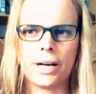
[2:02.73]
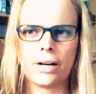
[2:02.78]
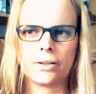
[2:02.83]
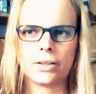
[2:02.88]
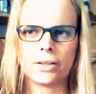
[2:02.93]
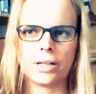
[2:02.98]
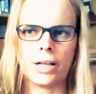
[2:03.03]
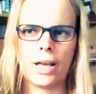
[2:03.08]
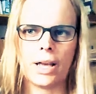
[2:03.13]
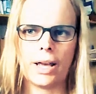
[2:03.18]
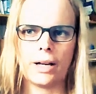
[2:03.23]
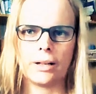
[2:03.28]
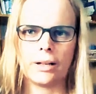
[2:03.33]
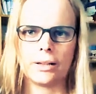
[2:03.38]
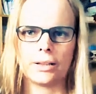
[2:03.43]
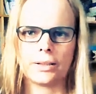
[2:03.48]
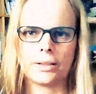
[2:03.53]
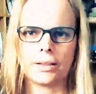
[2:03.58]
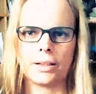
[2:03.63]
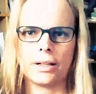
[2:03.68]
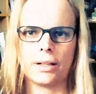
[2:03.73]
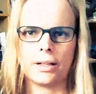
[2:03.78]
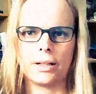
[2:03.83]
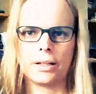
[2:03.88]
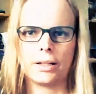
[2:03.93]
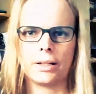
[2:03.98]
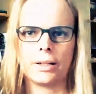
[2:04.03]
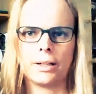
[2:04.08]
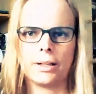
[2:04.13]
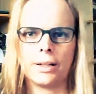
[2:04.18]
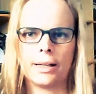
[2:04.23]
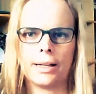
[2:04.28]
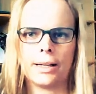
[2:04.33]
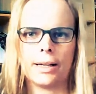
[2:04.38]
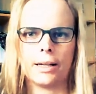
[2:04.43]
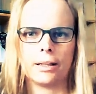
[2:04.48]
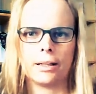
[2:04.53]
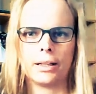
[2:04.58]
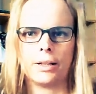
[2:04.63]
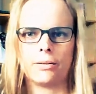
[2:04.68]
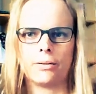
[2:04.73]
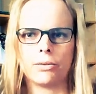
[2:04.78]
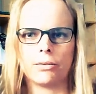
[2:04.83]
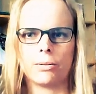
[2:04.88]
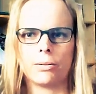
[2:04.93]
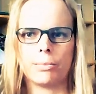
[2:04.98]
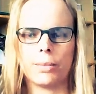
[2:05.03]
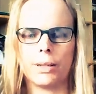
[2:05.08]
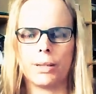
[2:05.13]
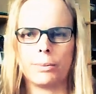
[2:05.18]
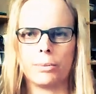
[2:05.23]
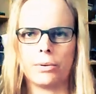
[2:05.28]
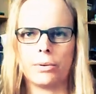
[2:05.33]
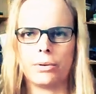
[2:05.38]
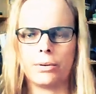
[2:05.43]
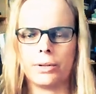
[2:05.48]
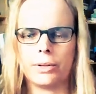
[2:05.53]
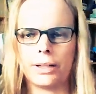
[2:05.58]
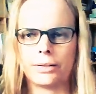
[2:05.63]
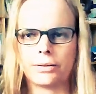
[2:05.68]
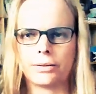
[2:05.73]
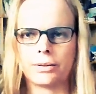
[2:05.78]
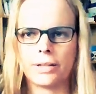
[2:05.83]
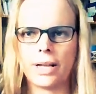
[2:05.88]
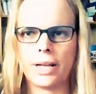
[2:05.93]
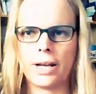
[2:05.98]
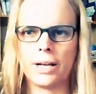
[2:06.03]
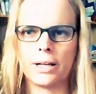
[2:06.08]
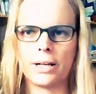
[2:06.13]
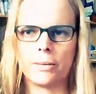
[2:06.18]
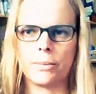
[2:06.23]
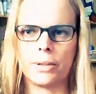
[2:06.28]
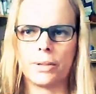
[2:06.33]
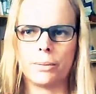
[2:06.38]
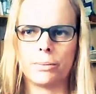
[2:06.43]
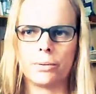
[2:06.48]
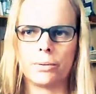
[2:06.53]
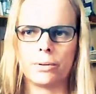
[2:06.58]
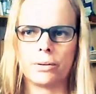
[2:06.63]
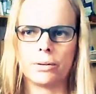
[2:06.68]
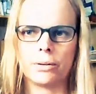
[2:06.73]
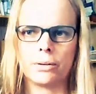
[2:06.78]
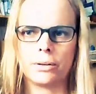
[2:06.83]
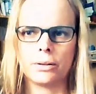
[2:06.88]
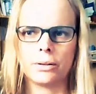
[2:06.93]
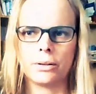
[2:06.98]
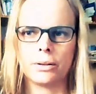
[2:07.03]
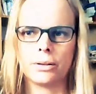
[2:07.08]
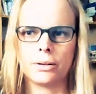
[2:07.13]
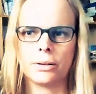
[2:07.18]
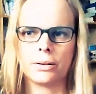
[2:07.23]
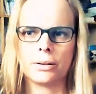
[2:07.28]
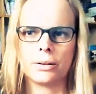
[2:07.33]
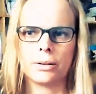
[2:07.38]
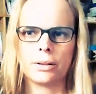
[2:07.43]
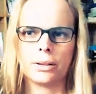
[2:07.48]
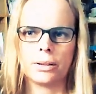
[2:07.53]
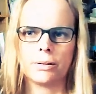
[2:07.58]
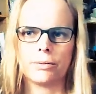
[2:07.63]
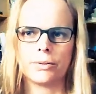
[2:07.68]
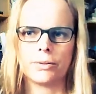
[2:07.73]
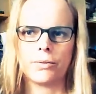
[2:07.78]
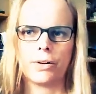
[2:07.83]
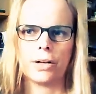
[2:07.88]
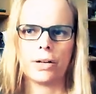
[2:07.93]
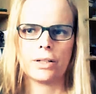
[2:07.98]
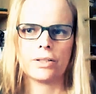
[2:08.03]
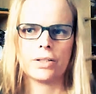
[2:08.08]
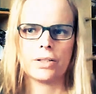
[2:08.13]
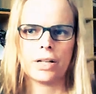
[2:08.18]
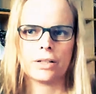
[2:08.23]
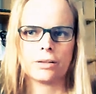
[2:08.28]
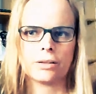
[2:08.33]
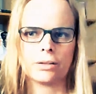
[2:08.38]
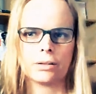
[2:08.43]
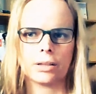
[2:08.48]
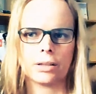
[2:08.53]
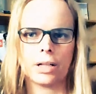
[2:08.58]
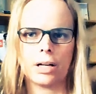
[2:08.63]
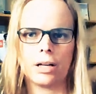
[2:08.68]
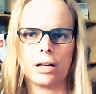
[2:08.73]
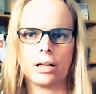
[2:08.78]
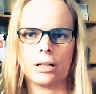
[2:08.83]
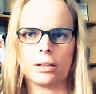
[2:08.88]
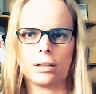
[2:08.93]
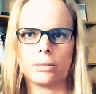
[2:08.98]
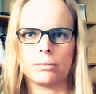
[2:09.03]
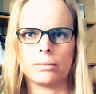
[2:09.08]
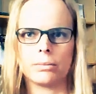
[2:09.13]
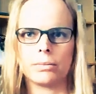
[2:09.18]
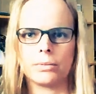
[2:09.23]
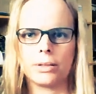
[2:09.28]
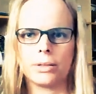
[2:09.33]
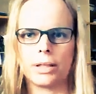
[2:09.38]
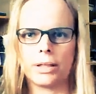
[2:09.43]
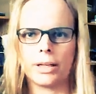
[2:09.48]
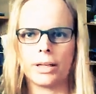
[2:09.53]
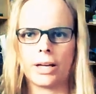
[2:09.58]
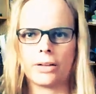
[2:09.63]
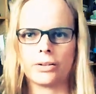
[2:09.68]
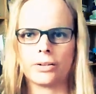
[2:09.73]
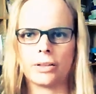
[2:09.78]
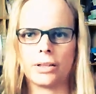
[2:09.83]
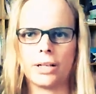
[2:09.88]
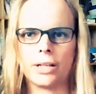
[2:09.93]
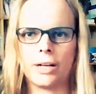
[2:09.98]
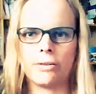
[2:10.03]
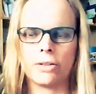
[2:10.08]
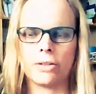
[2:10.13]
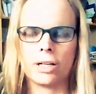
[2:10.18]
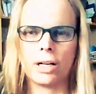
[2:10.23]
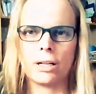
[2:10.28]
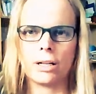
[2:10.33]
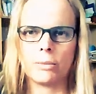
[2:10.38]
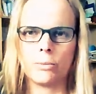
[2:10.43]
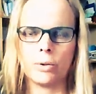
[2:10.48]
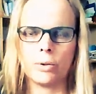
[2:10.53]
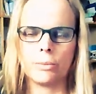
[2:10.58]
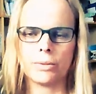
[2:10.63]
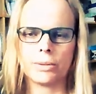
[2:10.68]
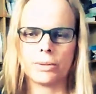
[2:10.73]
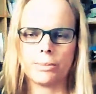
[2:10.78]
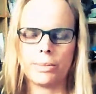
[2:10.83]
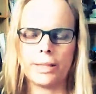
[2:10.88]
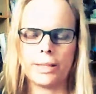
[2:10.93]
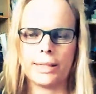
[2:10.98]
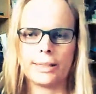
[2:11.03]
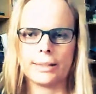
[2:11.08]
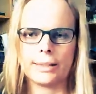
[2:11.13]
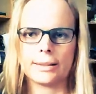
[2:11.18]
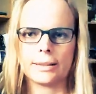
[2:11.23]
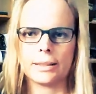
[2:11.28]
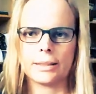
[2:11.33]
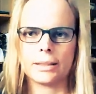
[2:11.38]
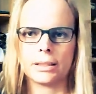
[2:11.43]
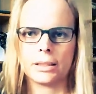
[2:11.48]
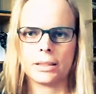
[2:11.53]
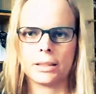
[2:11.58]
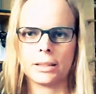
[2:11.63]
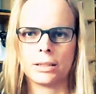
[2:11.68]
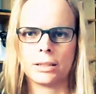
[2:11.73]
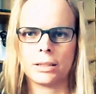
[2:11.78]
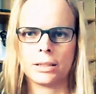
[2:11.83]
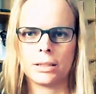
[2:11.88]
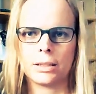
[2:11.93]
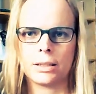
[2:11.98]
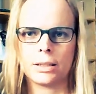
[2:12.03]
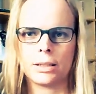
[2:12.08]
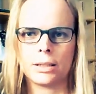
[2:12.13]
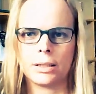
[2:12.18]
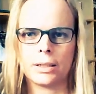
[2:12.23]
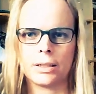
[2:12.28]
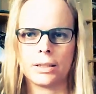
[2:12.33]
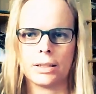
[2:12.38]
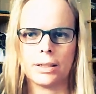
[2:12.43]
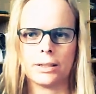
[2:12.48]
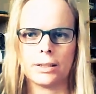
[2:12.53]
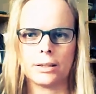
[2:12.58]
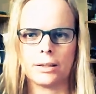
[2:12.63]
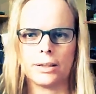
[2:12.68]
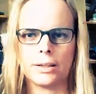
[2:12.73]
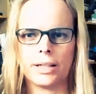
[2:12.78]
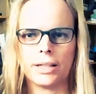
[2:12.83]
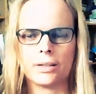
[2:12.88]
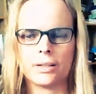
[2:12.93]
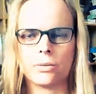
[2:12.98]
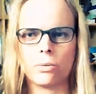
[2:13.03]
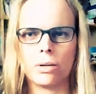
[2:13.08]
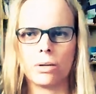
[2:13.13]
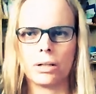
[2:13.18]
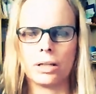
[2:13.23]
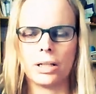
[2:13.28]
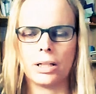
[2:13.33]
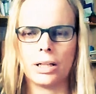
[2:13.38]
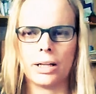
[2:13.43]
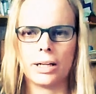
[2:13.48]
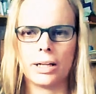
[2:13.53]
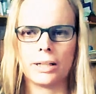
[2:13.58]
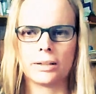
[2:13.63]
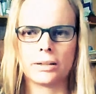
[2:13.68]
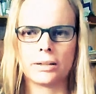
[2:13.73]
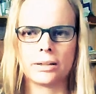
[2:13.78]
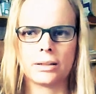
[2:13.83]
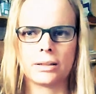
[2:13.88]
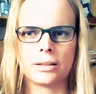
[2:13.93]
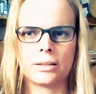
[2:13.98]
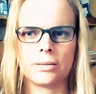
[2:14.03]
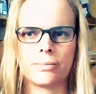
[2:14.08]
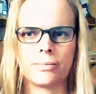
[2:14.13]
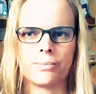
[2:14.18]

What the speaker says: how she hated the city and living with people and entertaining people, and was very gentle and calm, telling how she never got a moment's peace. "Isn't this one?" he asked.